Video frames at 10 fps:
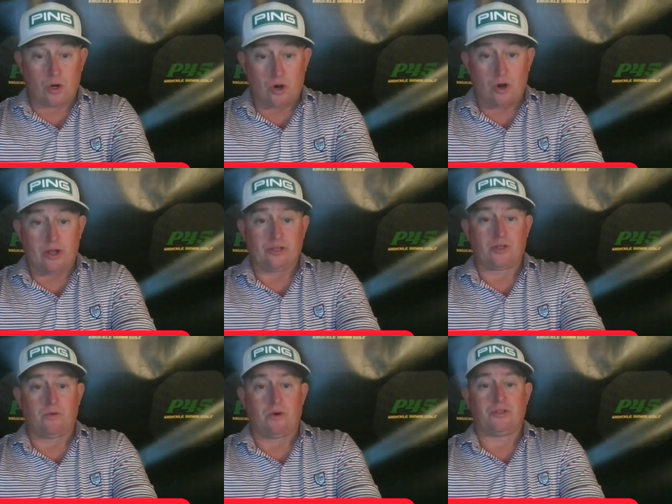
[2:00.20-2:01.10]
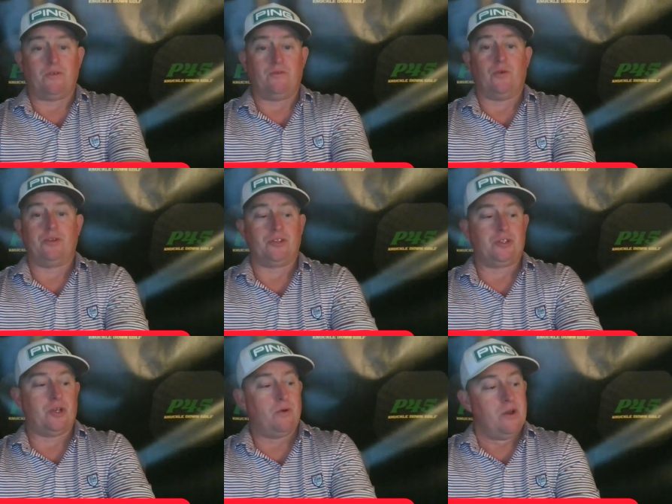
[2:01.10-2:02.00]
on, so on and so forth. And
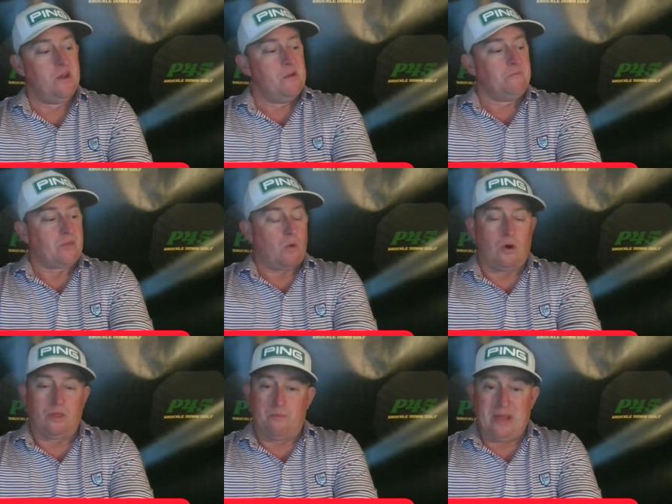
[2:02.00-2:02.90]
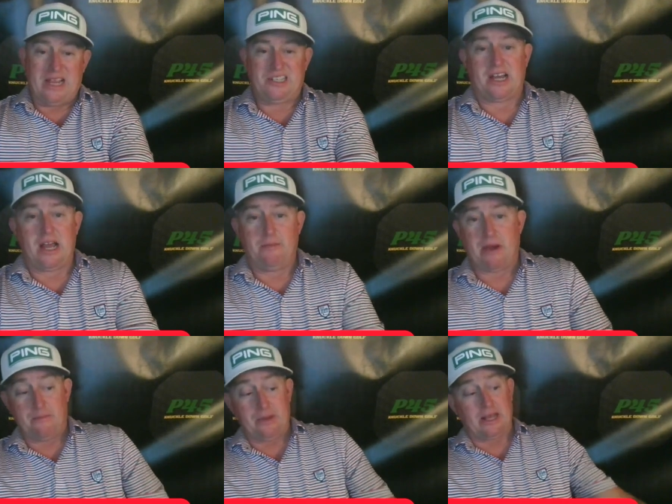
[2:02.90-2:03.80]
so while the base time
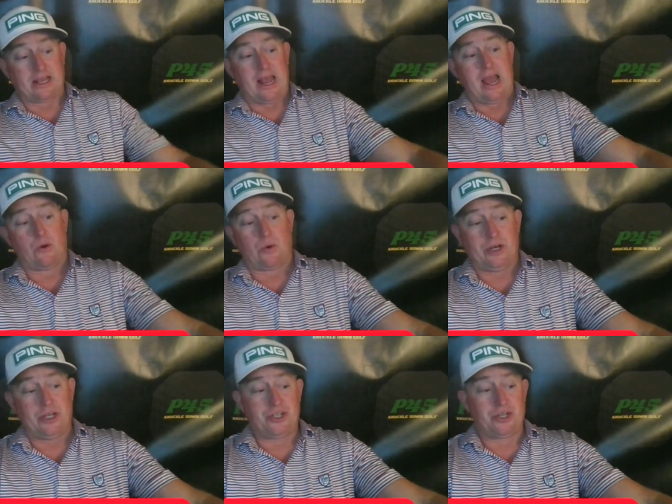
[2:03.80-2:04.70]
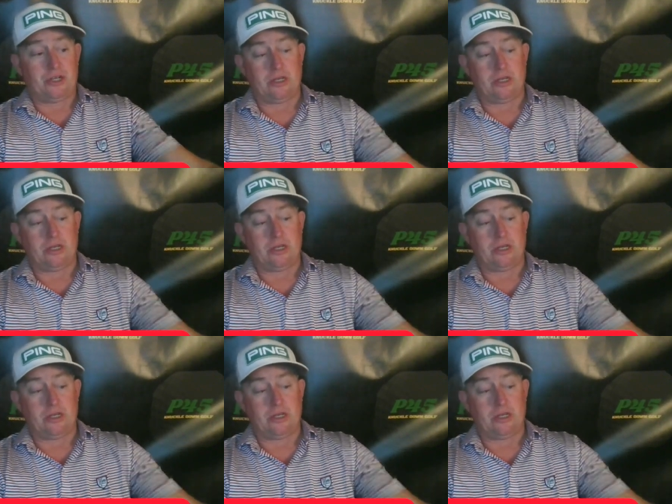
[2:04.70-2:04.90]
might be like an hour-ish,